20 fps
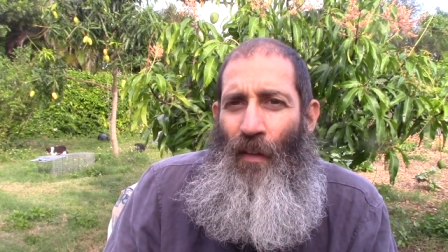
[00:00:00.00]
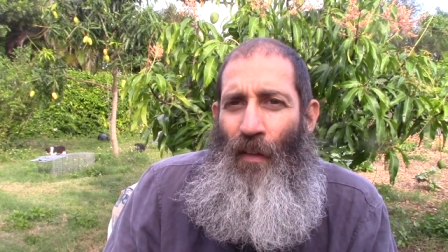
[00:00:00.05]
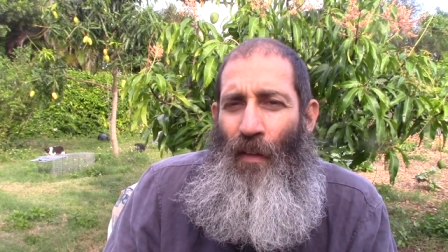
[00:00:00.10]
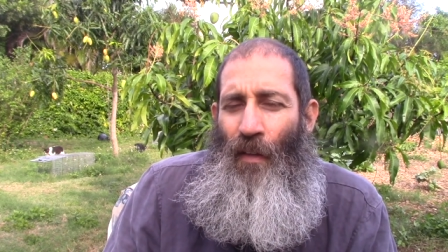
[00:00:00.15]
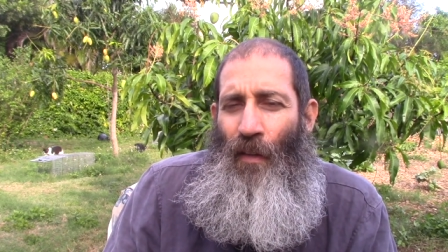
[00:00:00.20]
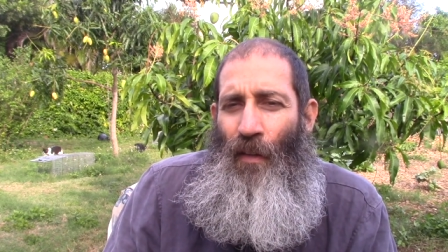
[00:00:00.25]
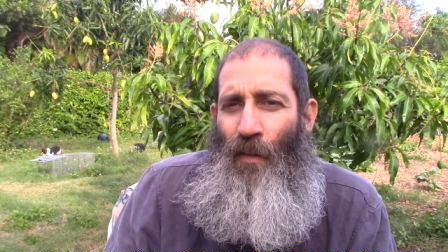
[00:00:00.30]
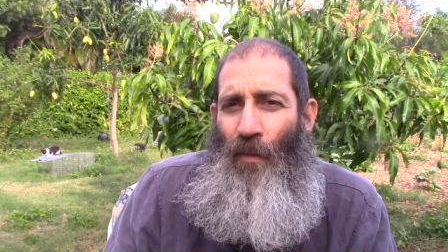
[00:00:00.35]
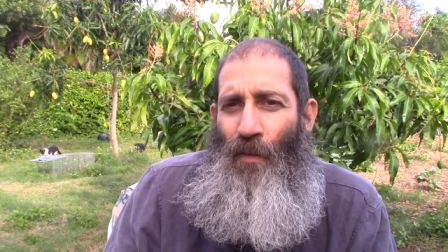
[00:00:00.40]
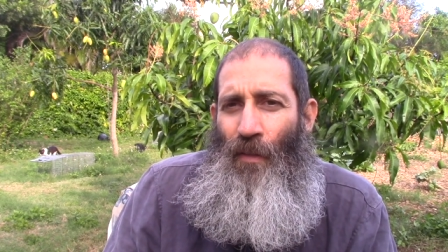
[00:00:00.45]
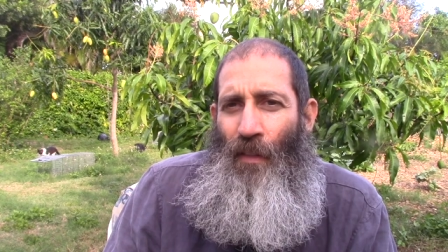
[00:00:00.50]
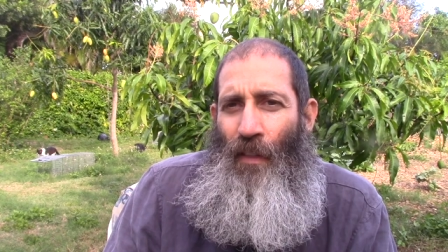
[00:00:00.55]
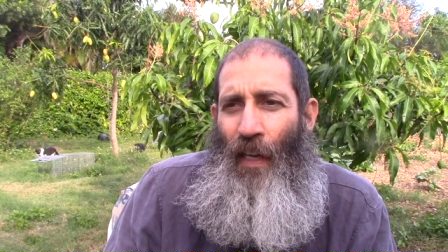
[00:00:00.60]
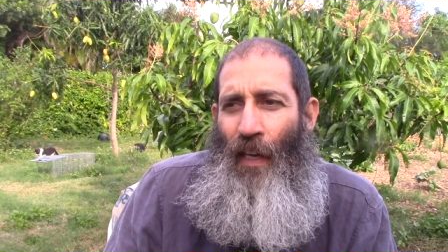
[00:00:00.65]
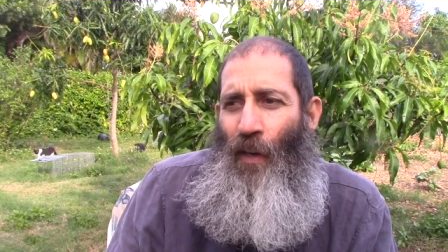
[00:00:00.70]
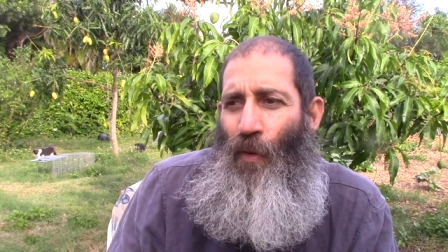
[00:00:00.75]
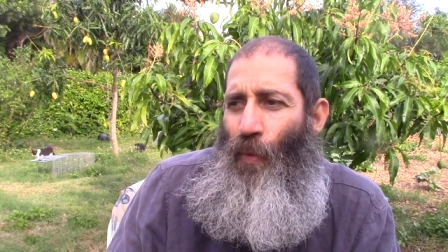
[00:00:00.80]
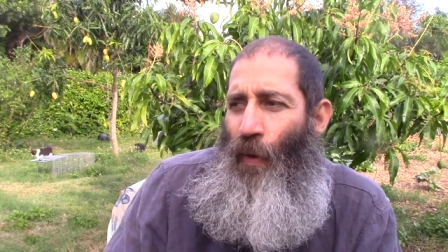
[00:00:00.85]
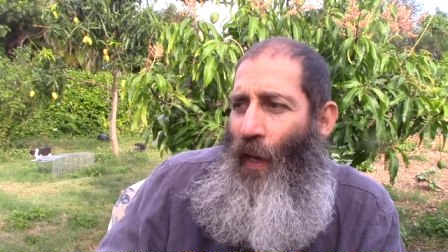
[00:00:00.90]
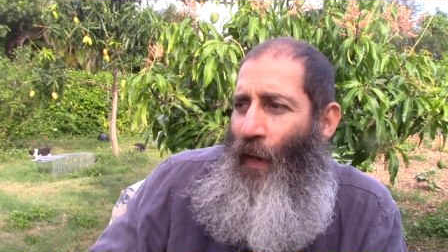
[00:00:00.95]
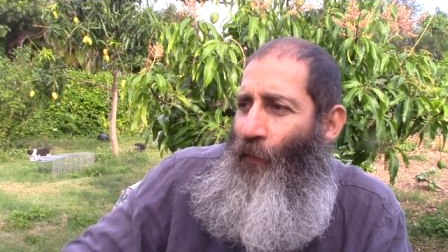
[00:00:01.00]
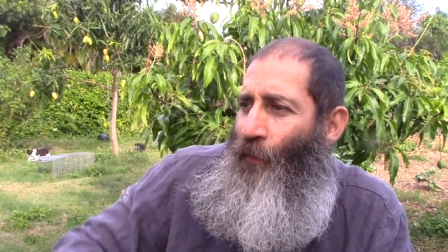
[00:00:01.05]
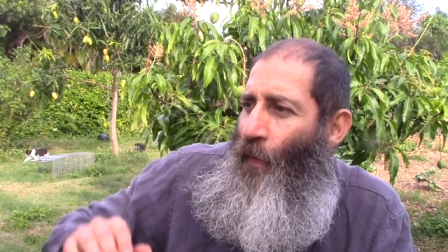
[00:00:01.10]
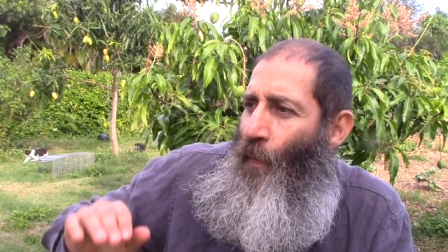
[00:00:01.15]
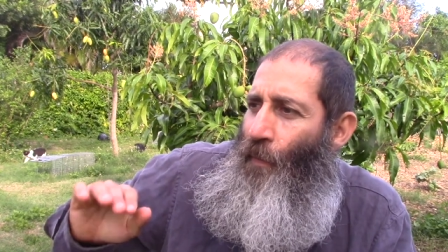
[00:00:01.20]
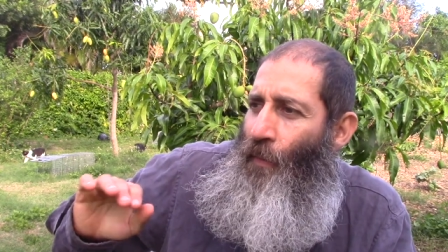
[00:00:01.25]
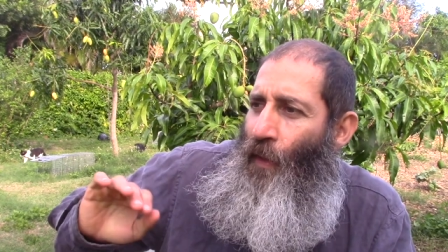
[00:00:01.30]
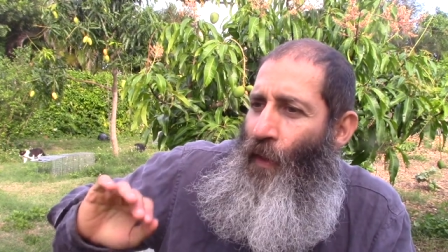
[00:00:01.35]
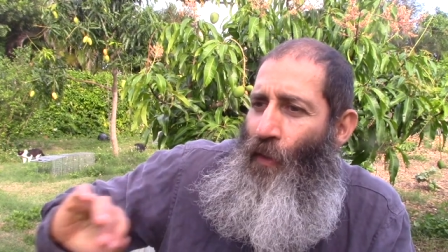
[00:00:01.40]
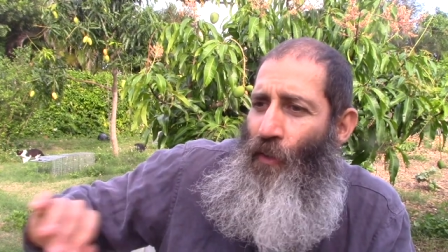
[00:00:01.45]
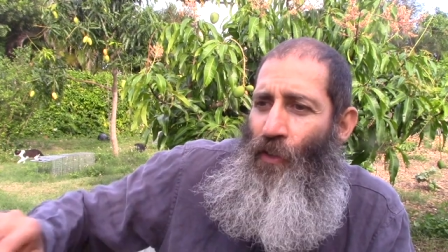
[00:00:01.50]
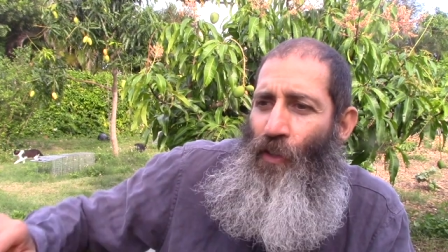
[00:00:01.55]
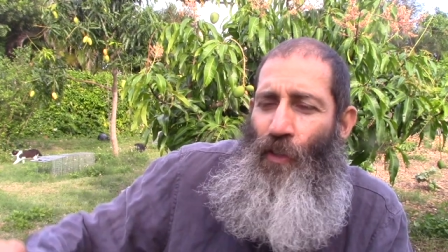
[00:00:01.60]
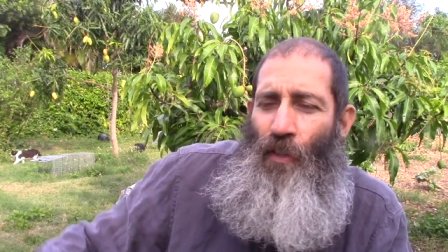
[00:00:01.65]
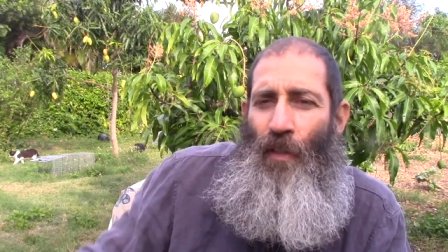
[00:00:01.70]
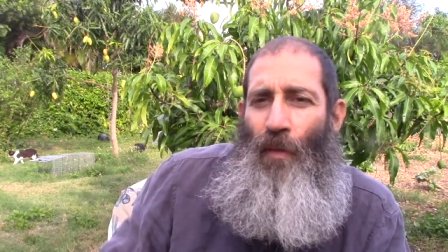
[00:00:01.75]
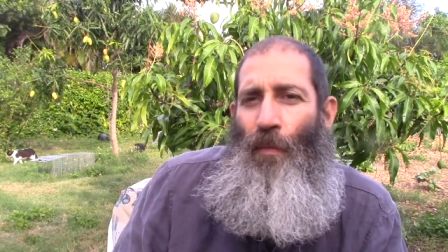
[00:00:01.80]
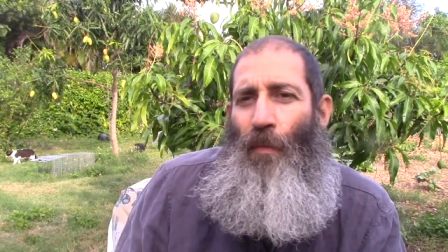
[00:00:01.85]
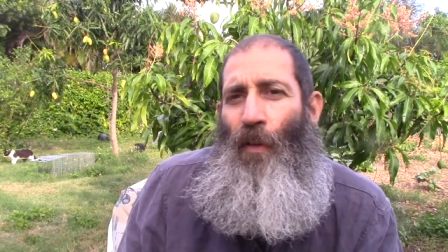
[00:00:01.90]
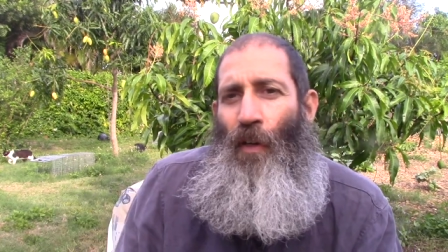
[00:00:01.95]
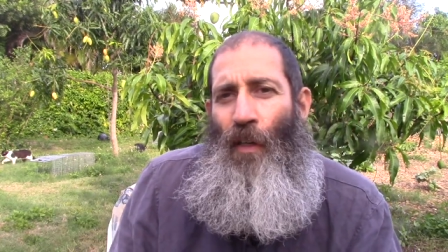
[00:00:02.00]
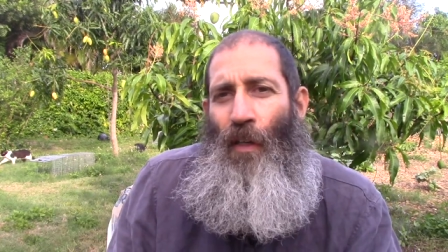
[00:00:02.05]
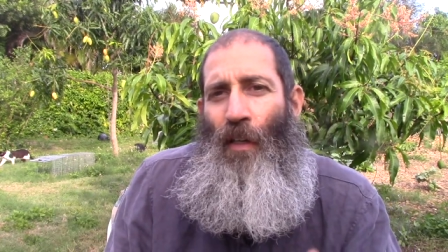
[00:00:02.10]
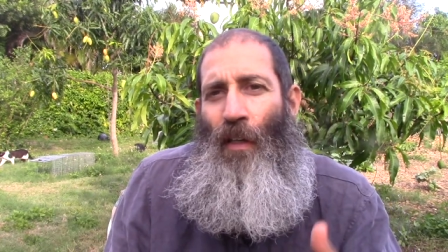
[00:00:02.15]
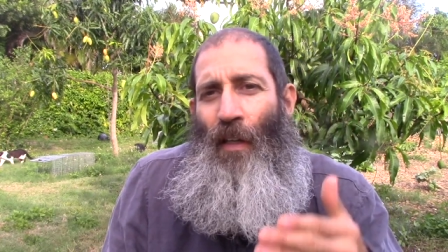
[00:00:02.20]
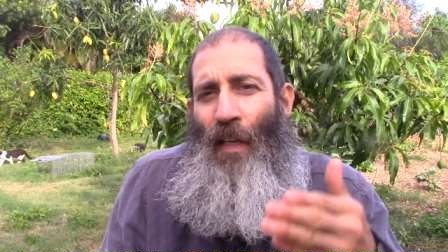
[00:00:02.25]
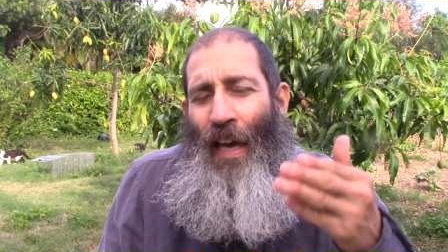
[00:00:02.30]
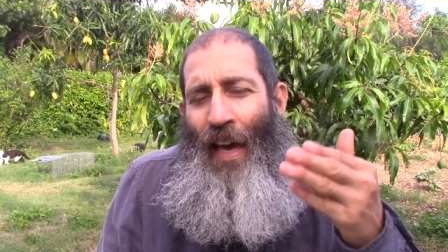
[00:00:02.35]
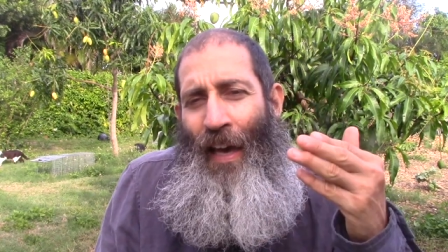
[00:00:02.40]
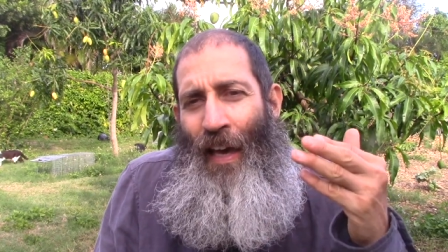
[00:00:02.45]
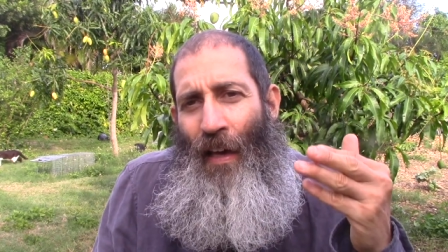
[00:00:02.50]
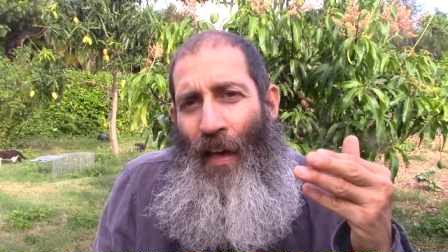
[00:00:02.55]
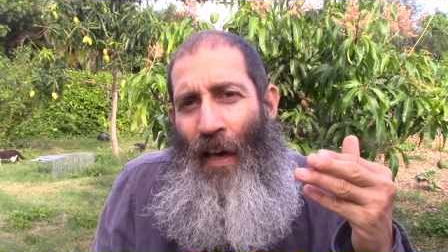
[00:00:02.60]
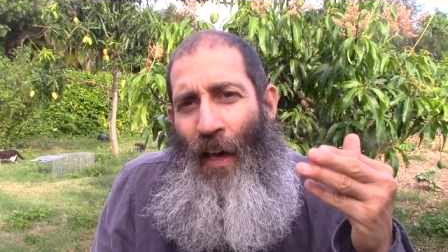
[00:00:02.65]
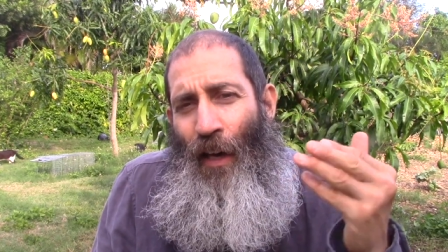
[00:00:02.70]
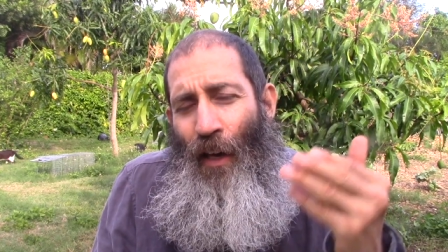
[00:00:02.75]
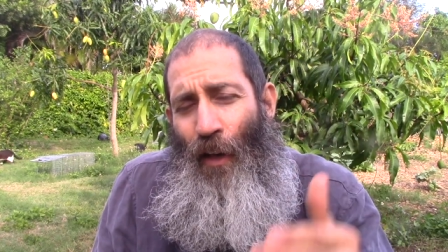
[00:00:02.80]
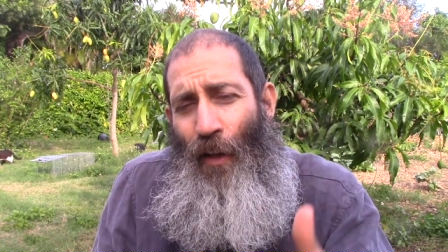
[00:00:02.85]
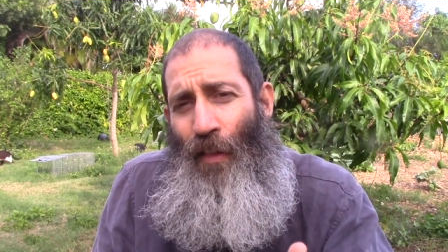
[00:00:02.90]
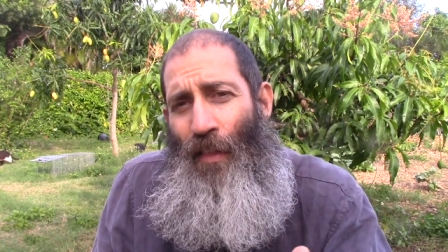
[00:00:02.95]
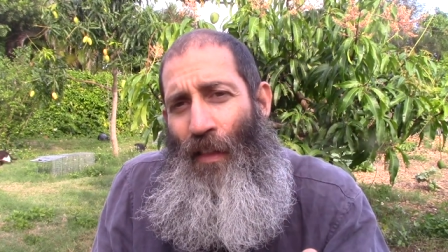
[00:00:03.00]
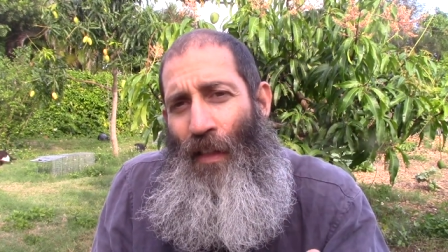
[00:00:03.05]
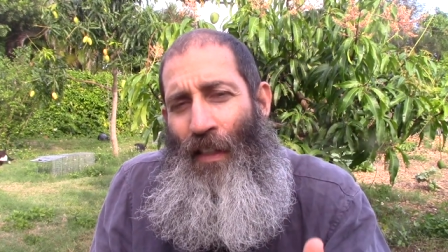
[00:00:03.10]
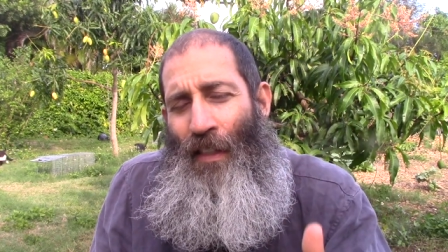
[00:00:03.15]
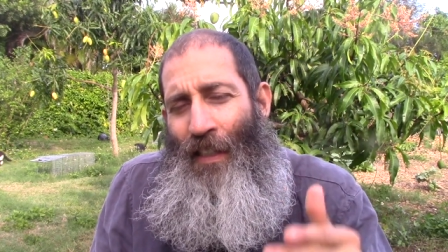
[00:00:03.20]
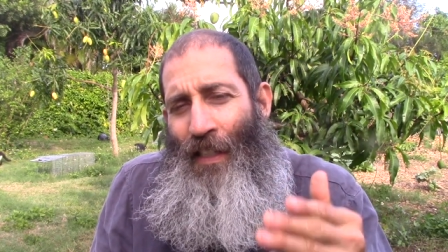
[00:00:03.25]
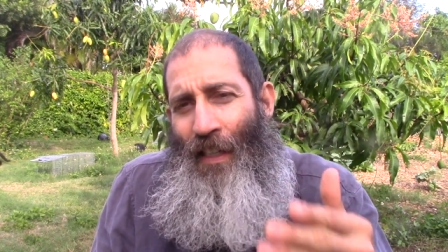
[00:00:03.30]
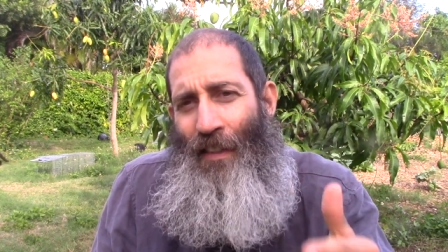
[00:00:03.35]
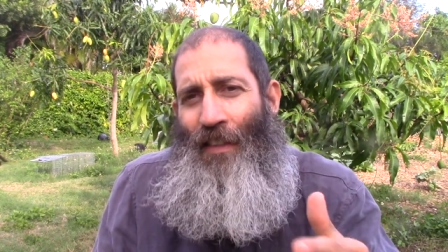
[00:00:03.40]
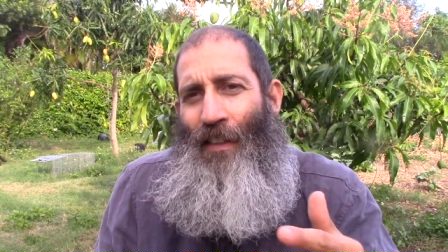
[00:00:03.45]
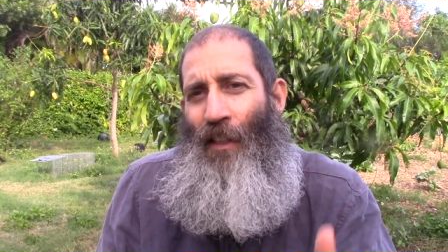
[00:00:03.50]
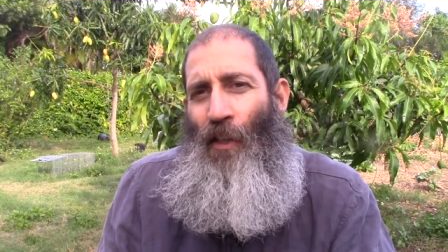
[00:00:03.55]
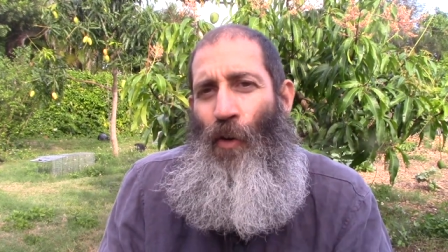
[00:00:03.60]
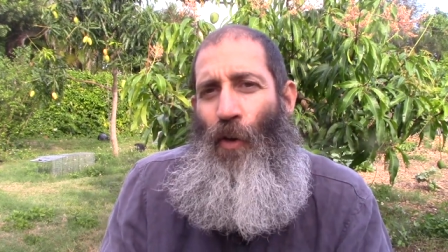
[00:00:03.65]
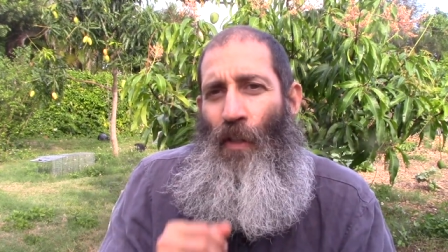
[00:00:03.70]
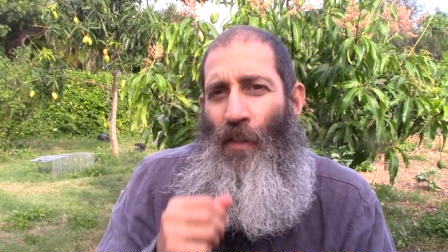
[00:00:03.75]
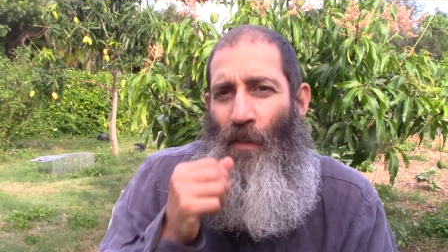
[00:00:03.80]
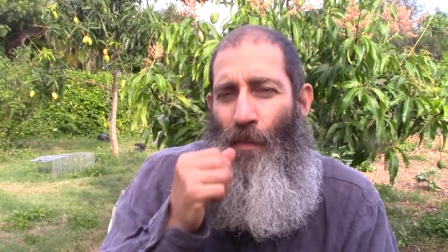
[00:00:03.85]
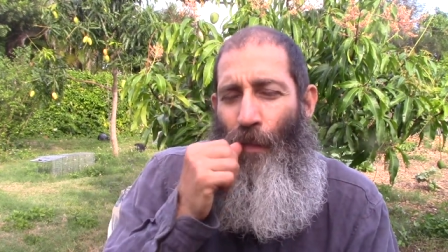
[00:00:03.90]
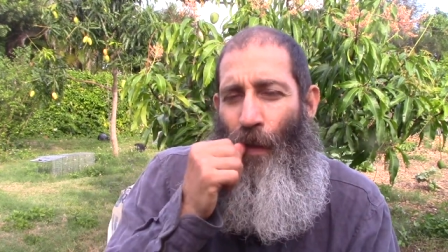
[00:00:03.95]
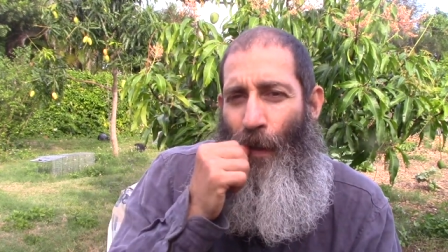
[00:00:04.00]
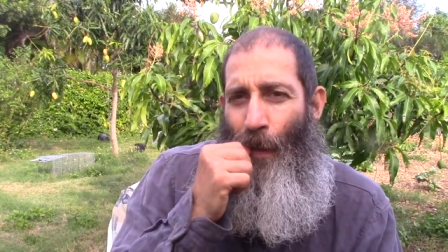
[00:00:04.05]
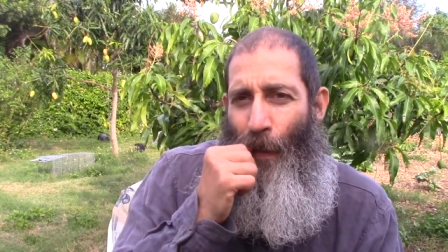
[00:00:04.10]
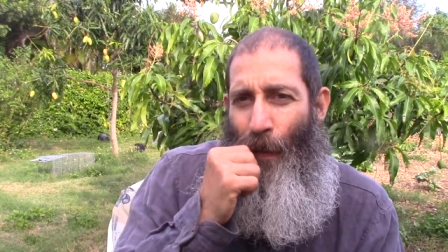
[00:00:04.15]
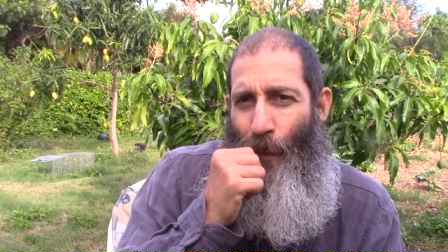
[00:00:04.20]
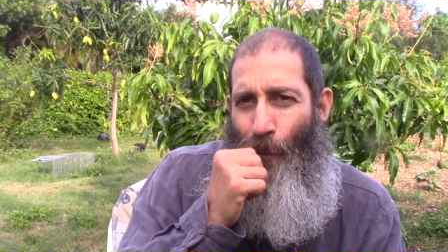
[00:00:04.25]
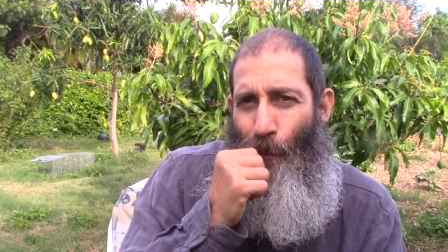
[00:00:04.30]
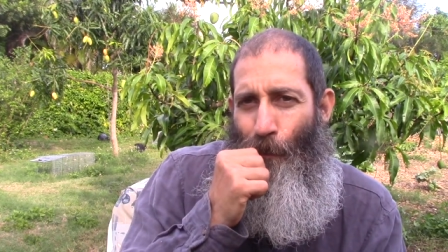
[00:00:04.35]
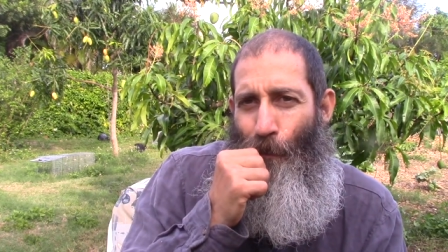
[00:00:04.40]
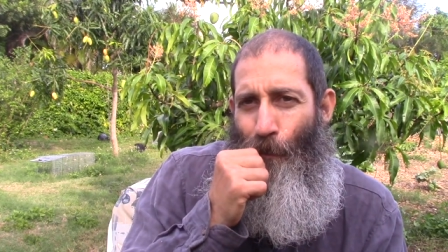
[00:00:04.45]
You know, stay away from you don't you look. Health doesn't cost money.